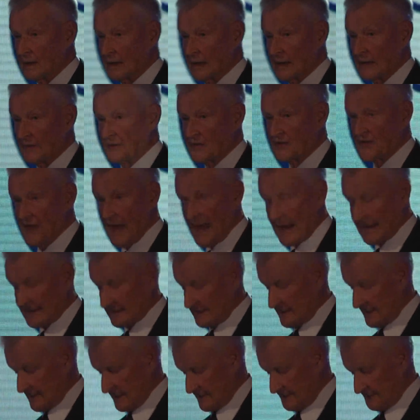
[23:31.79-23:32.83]
And
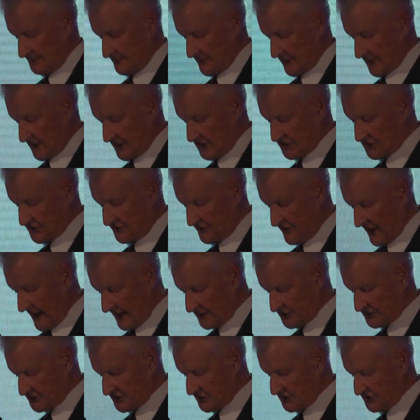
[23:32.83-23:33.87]
that is
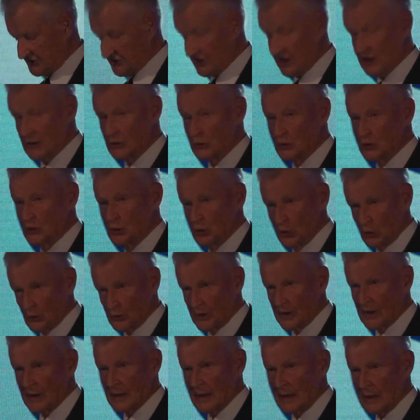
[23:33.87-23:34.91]
France's
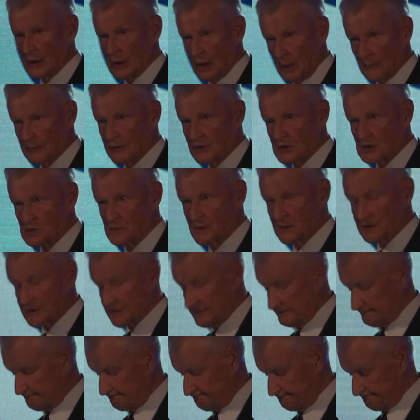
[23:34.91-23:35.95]
enduring accomplishment.
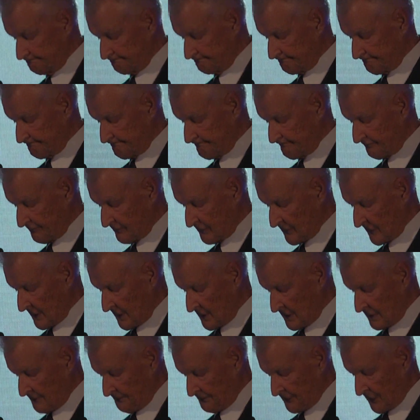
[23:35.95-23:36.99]

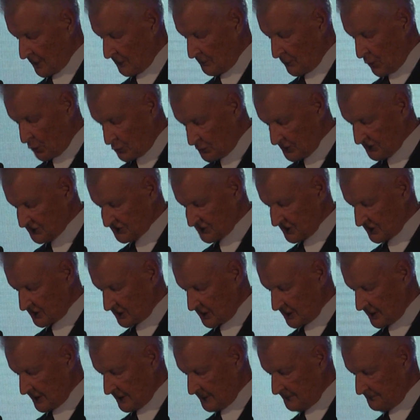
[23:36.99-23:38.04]
More
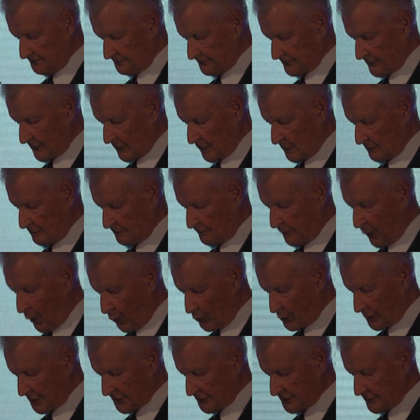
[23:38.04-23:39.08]
recently,
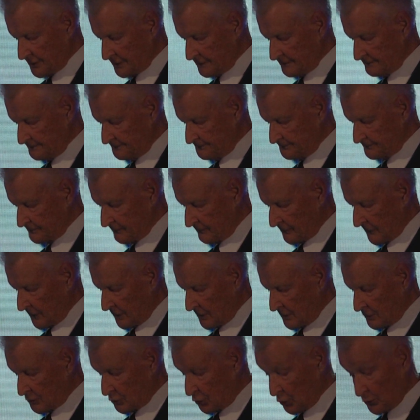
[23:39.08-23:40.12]
Poland,
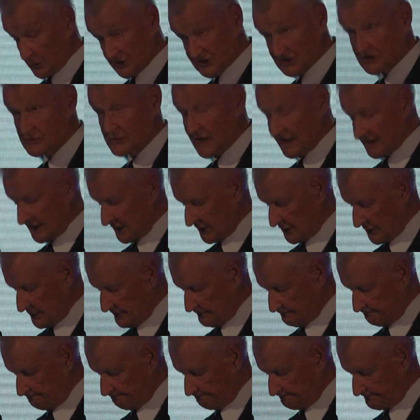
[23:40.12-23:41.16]
to its credit,
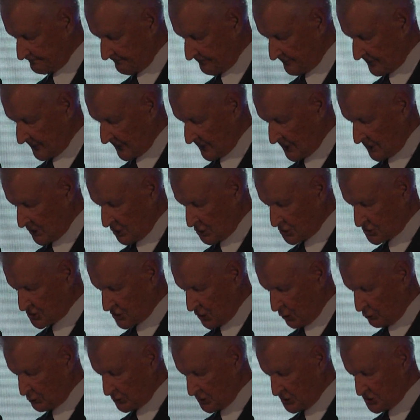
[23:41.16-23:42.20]

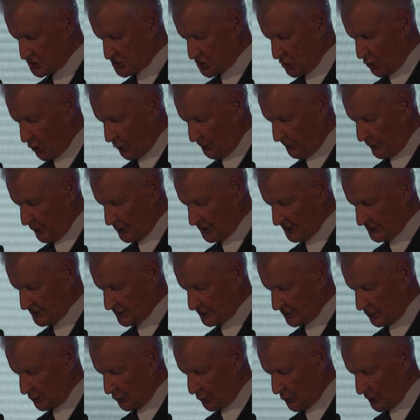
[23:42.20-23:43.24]
showed
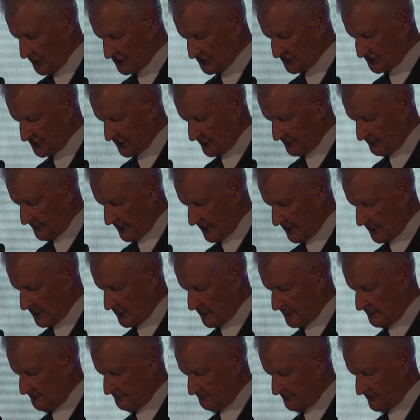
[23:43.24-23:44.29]
geopolitical wisdom
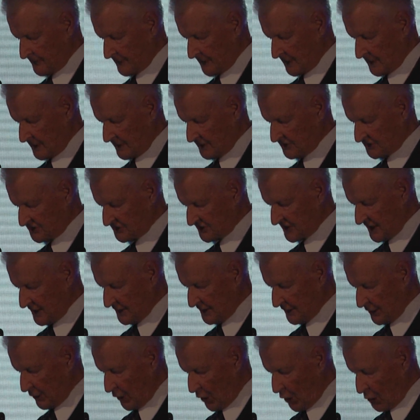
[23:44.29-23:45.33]
in
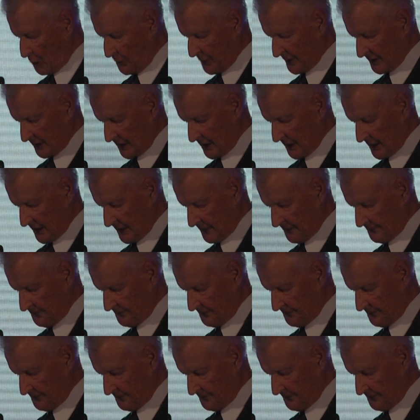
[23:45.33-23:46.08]
stating openly